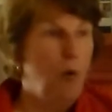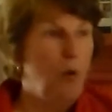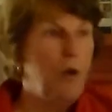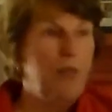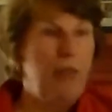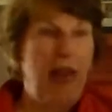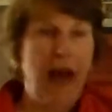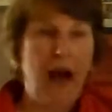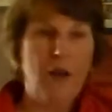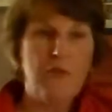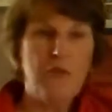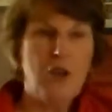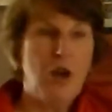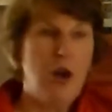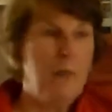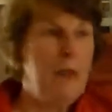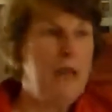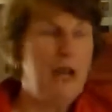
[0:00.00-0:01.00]

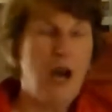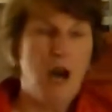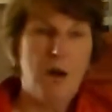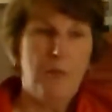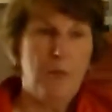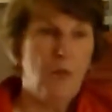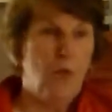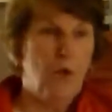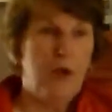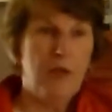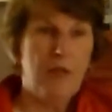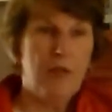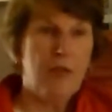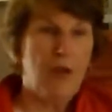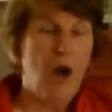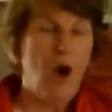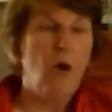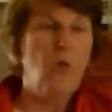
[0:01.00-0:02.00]
without coming up with
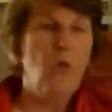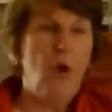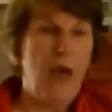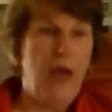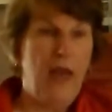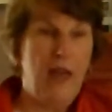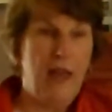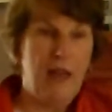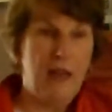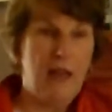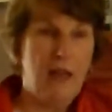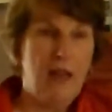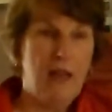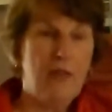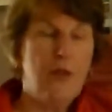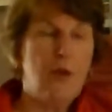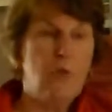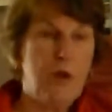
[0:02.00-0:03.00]
a way
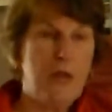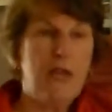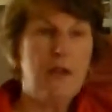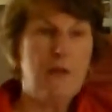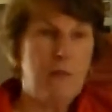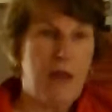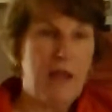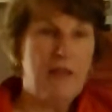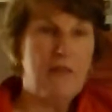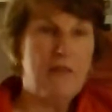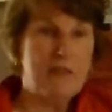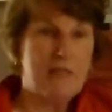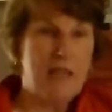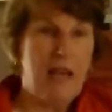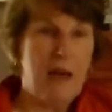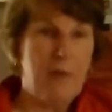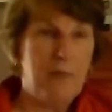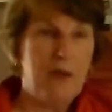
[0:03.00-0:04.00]
that we can make
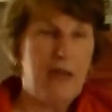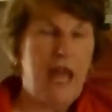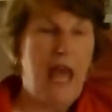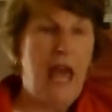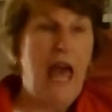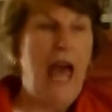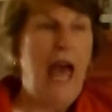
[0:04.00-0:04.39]
this happen.